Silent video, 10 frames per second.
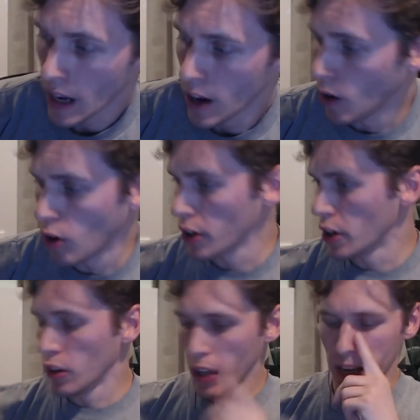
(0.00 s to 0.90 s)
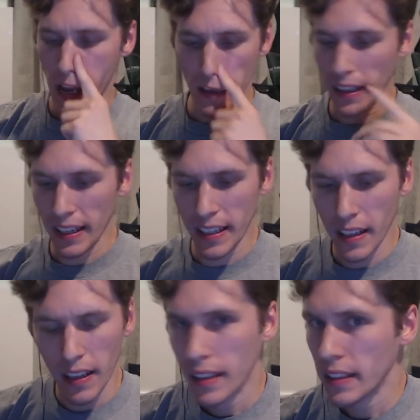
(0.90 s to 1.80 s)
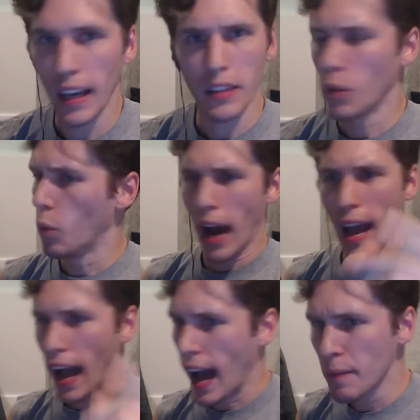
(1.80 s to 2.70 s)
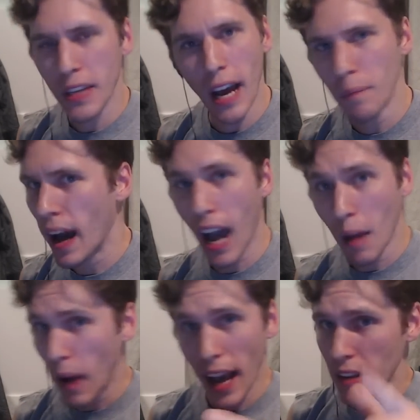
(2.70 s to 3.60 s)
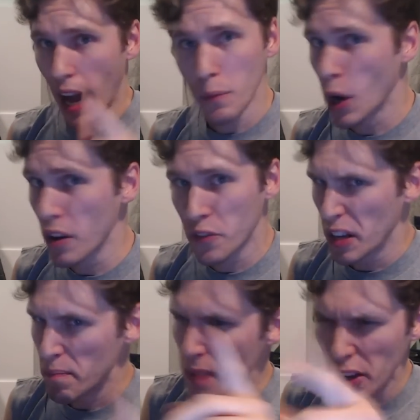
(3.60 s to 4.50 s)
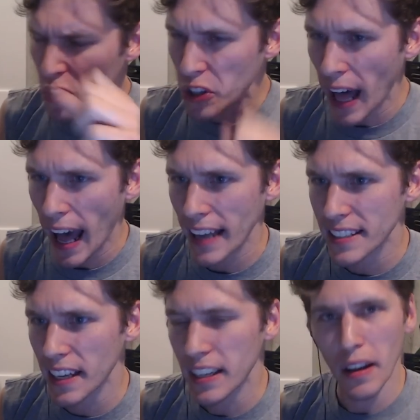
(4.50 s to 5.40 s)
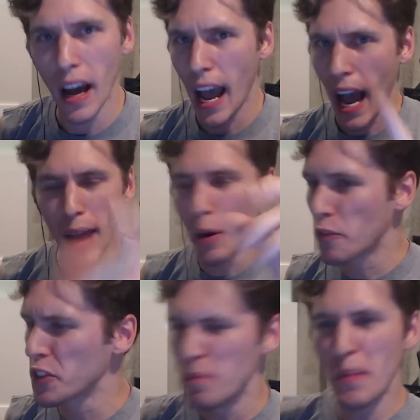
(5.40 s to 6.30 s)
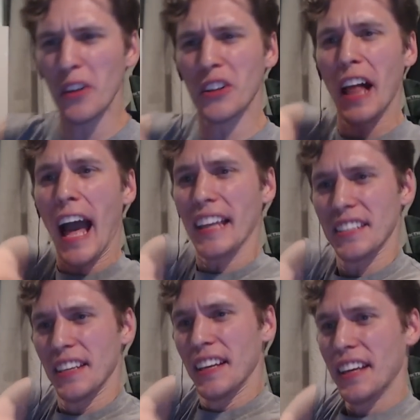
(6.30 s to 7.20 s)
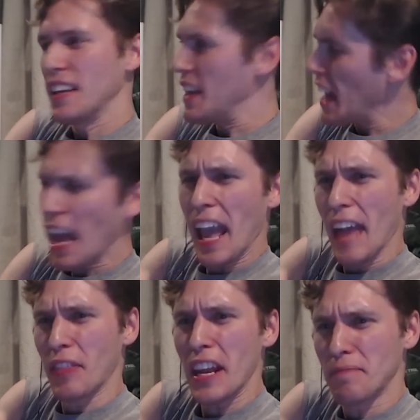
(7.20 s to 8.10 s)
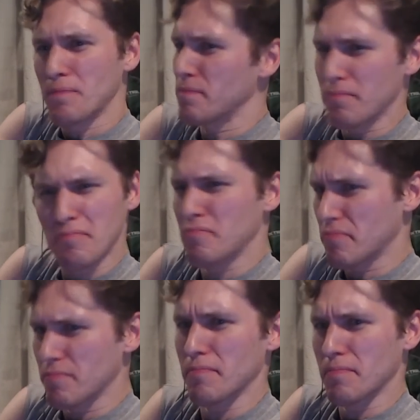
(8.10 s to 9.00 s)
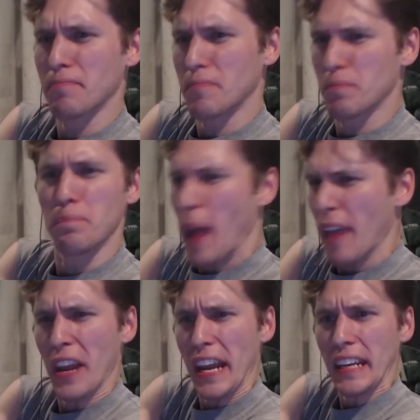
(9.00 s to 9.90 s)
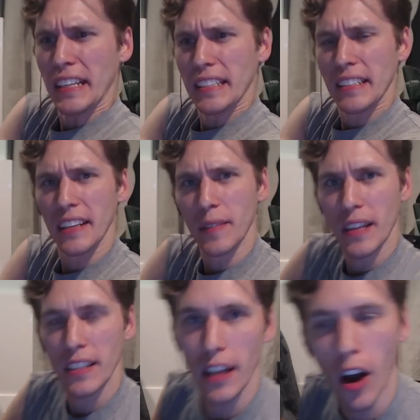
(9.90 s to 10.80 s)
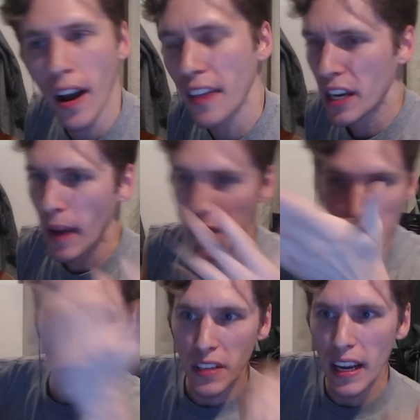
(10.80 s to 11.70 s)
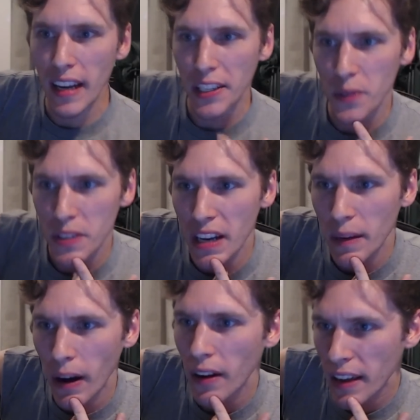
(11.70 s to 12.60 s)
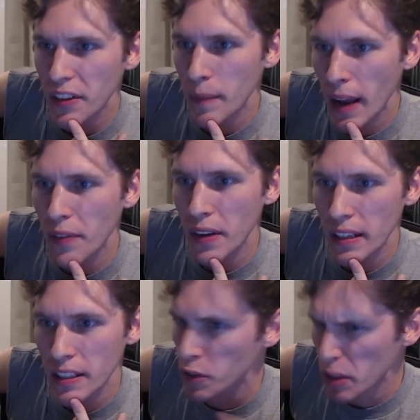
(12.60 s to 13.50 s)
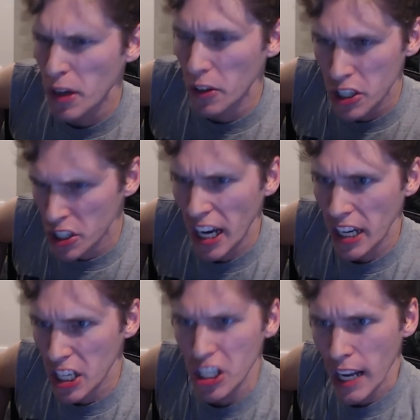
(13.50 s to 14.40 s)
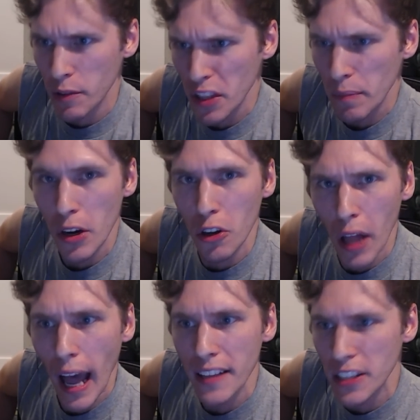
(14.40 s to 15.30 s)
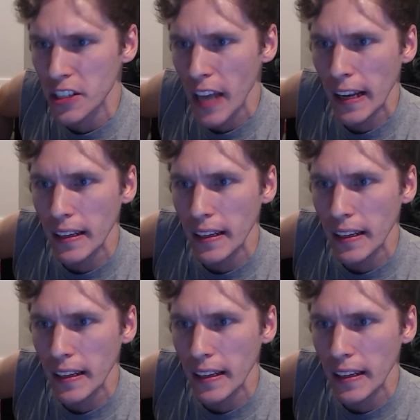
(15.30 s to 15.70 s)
Or you know, like hey, like like I, am my I'm my, I'm going for the middle class. Like uh, I, am all for the middle class. Anthony Anthony. You know what I mean? It's like, oh, Anthony Banthony got the D next to his name. Oh, Anthony Banthony. He's for the middle. He said it. He said he was for the middle class. He said it.